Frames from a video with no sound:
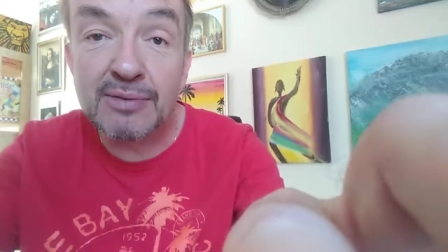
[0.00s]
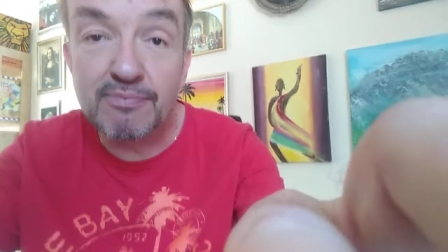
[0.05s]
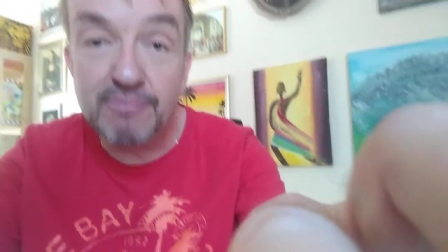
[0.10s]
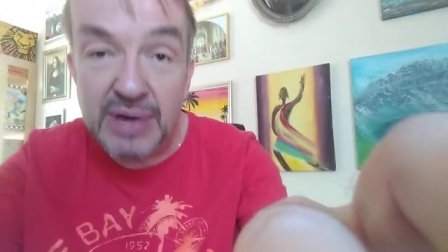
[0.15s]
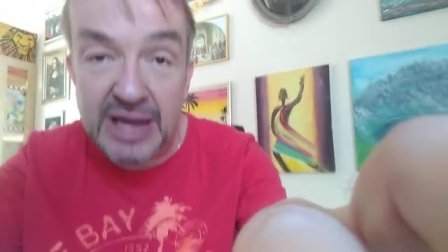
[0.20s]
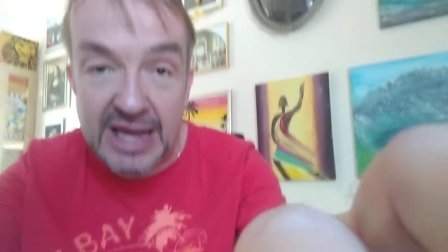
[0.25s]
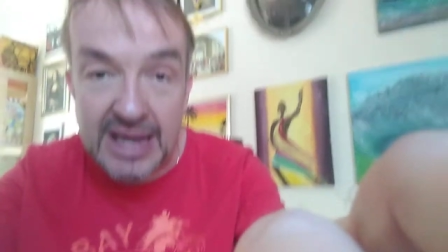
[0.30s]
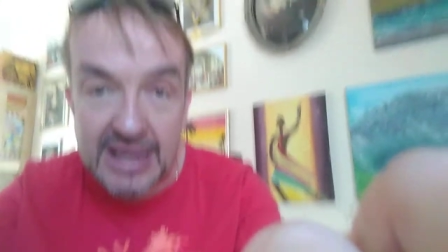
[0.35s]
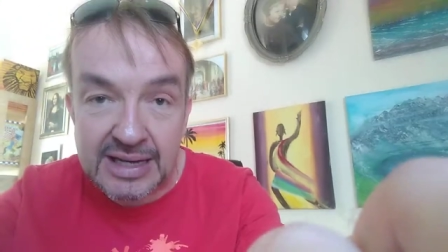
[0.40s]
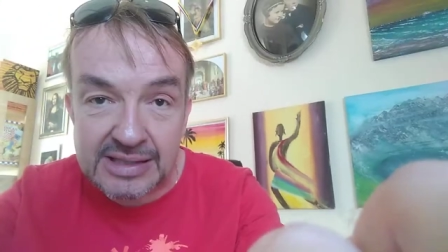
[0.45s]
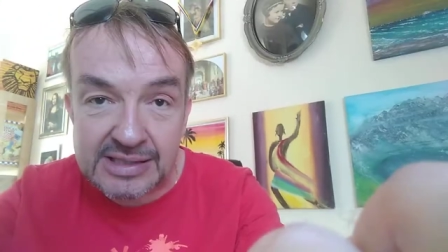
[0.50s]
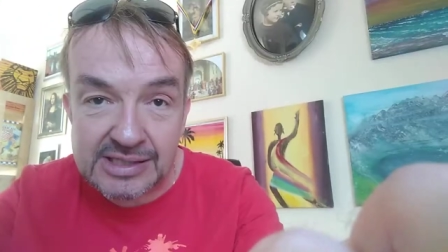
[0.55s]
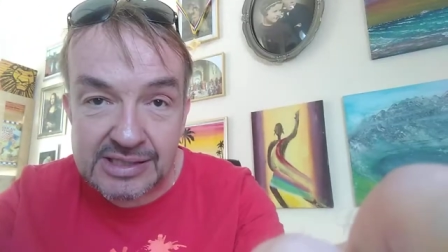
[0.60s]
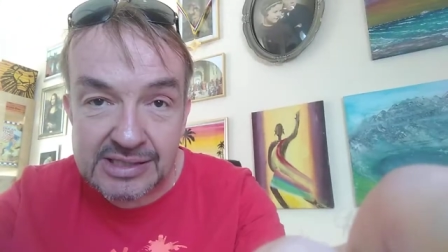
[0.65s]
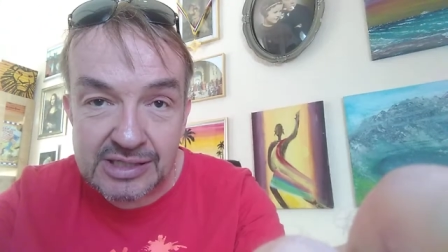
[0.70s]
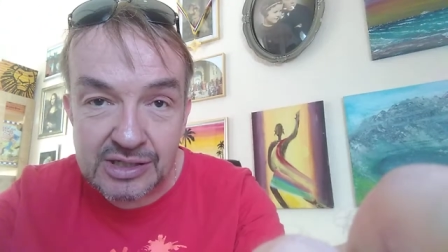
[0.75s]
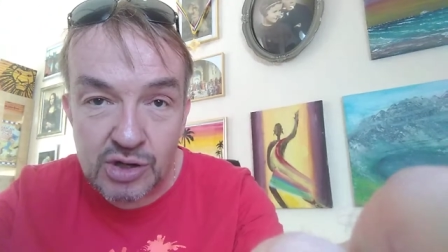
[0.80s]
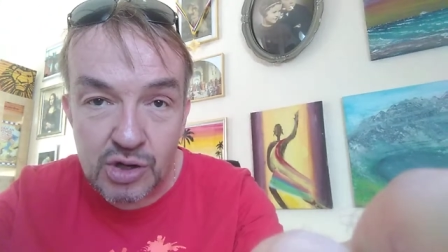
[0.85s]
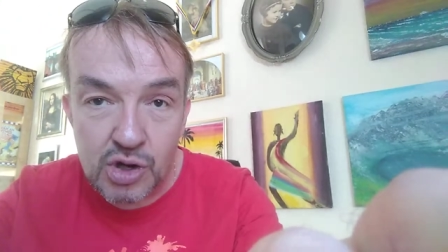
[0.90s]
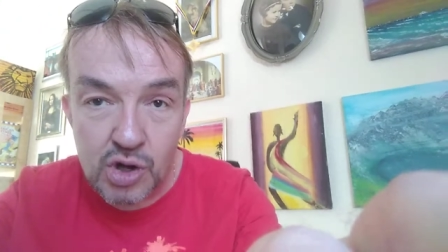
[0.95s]

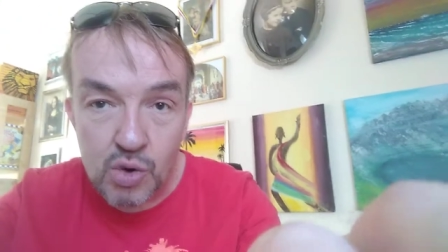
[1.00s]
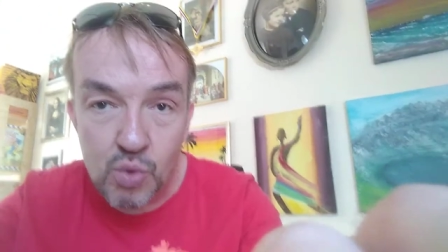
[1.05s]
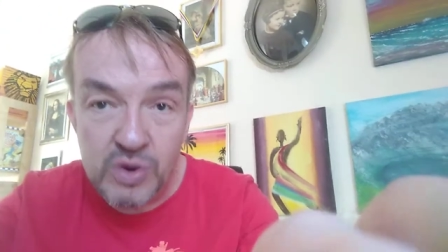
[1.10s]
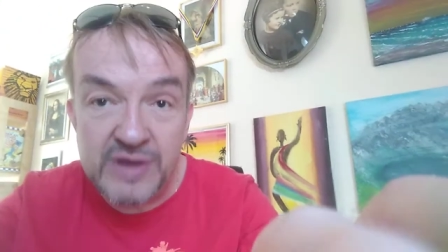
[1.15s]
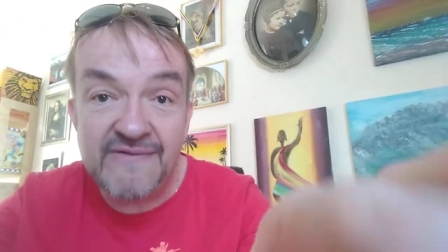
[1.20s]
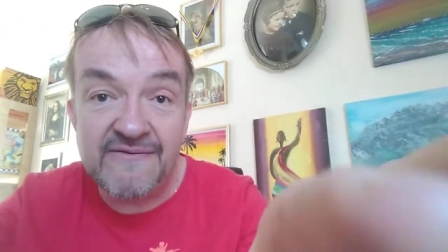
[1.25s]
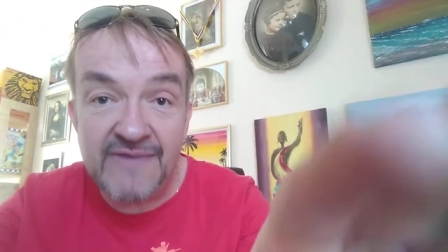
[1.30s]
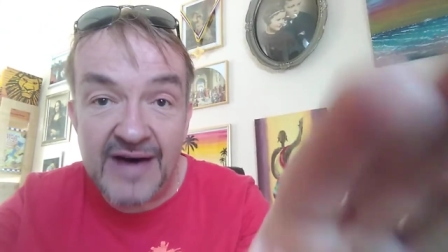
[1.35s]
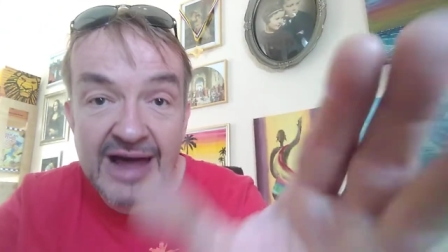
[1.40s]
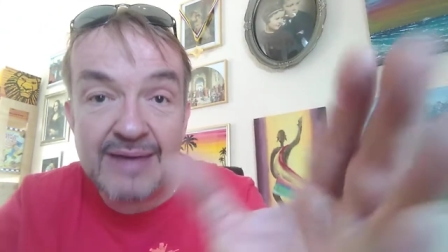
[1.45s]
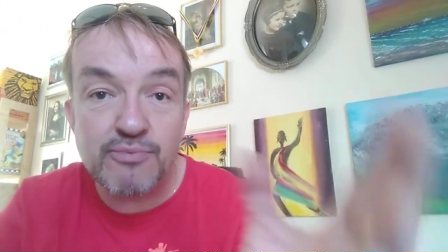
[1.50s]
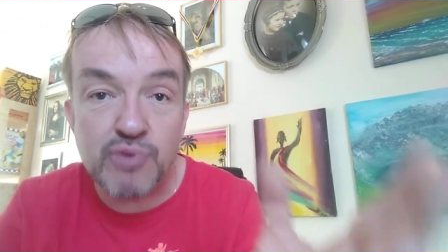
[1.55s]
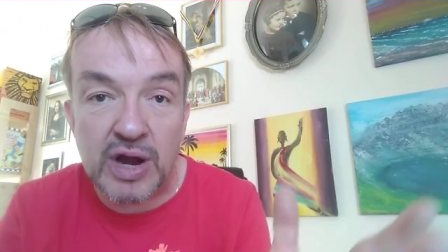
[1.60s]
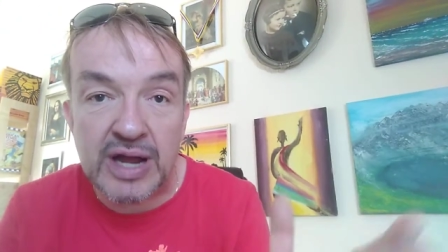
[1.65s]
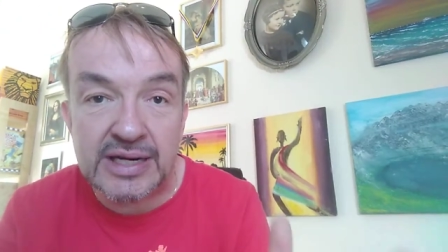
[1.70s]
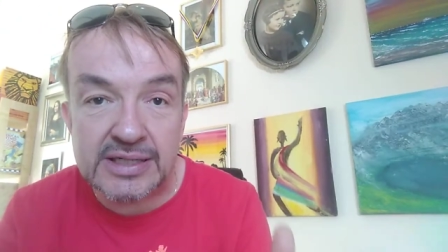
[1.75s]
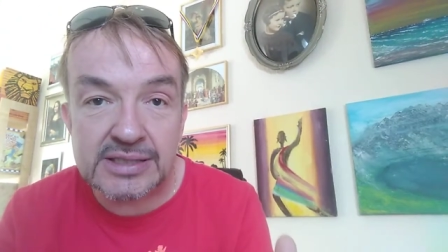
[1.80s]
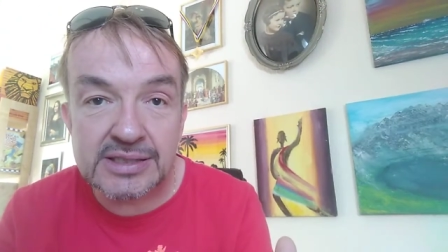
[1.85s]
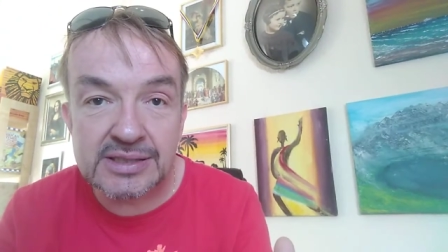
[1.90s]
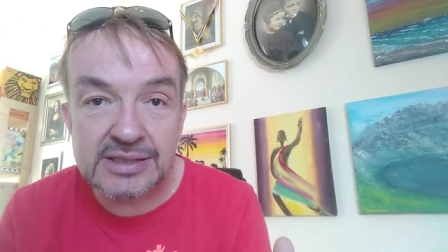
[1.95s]
beings, we
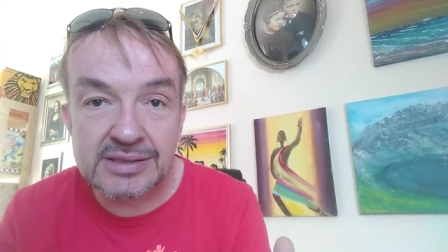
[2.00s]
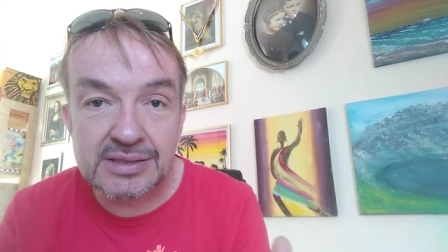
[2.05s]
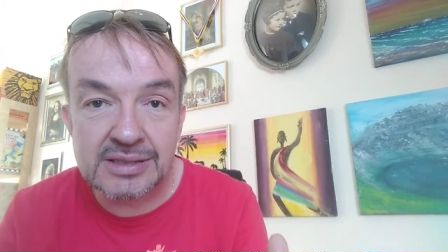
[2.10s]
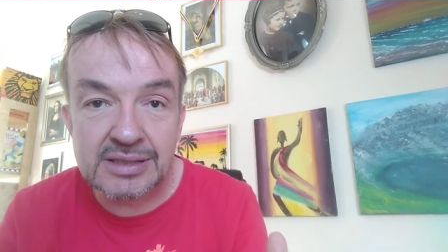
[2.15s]
vibrate.